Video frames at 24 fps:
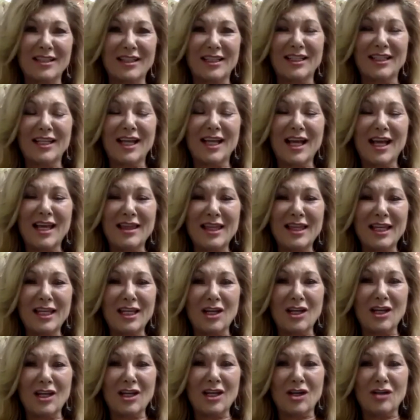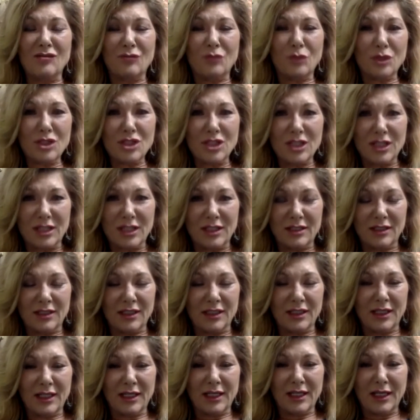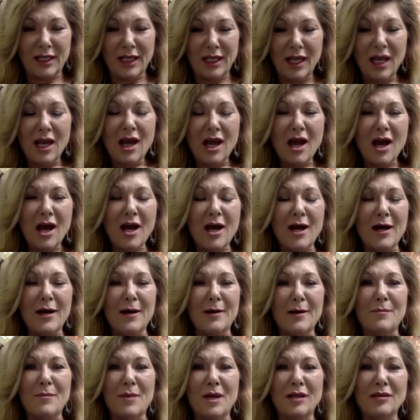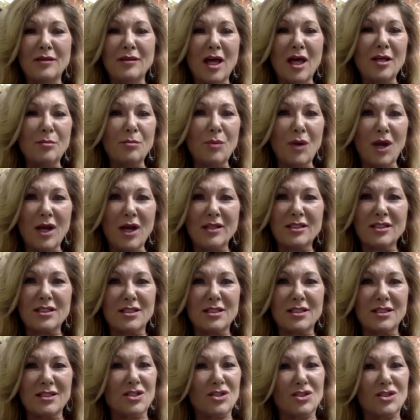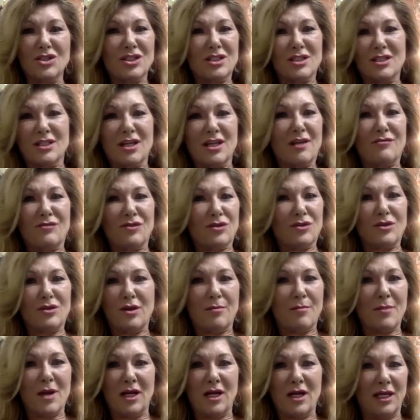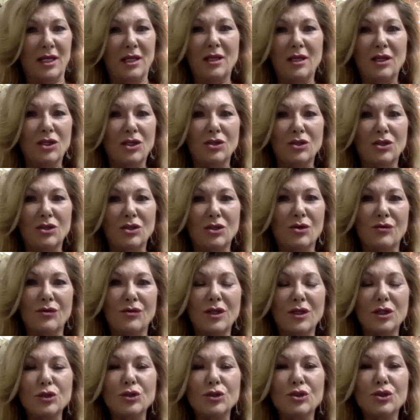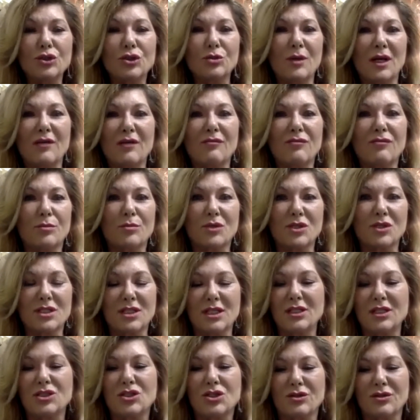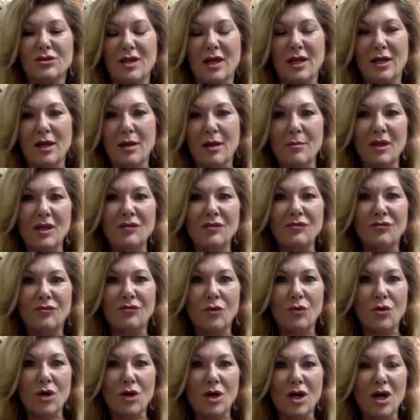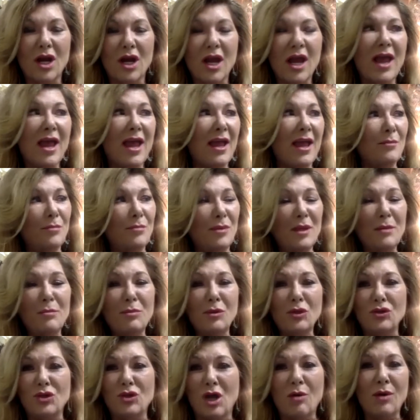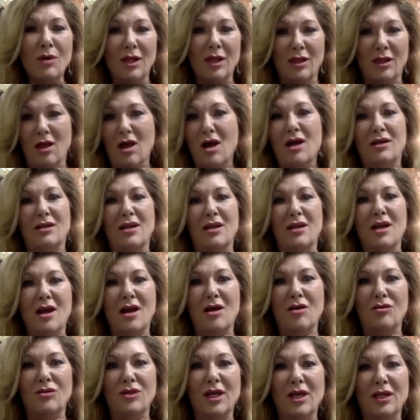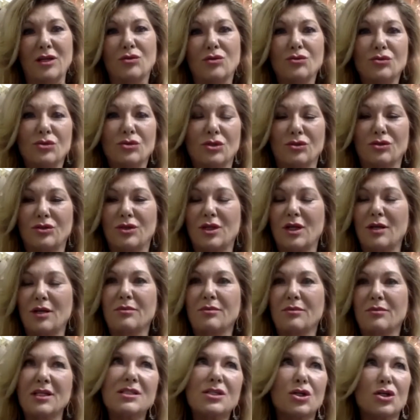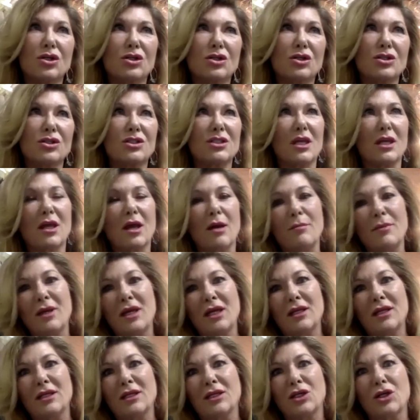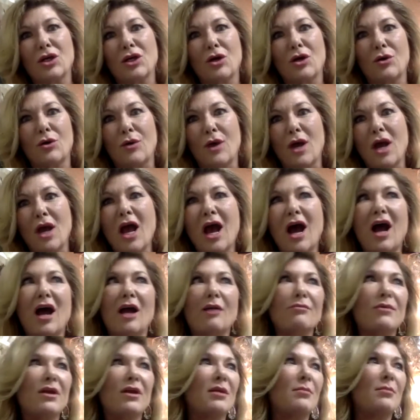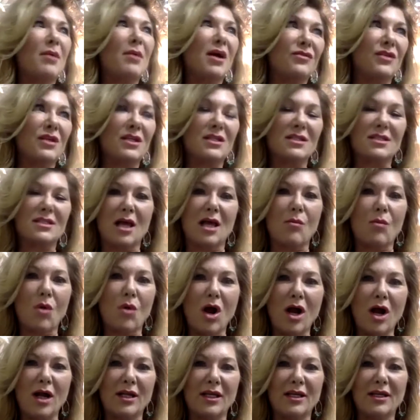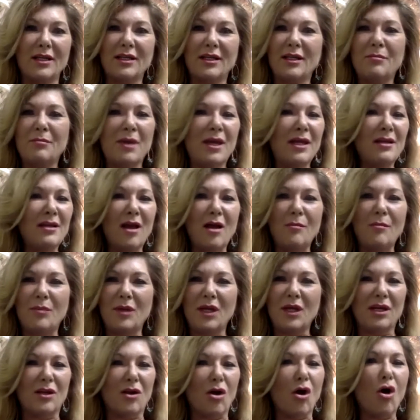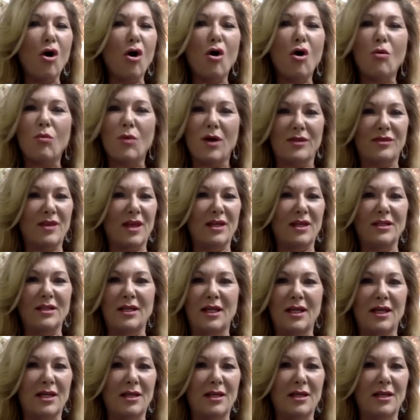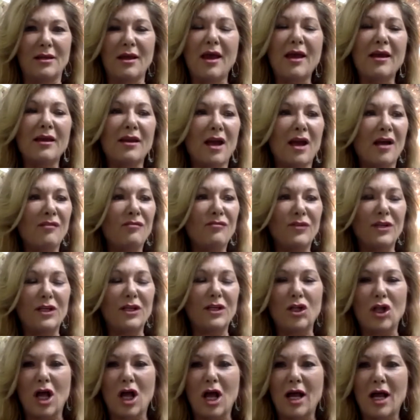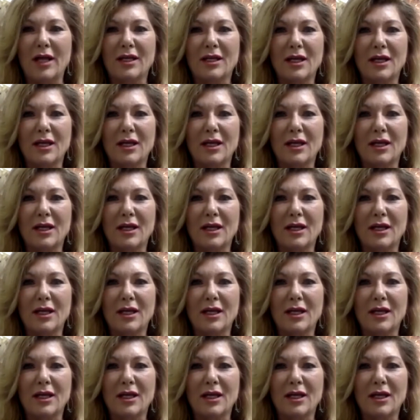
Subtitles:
And I think, unfortunately, a lot of practices are just after their money. They'll do whatever procedure they come in for. And people know a lot now. They Google, they research, they come in and go, I read about this, I want it. And it may not be at all what they need. And I feel like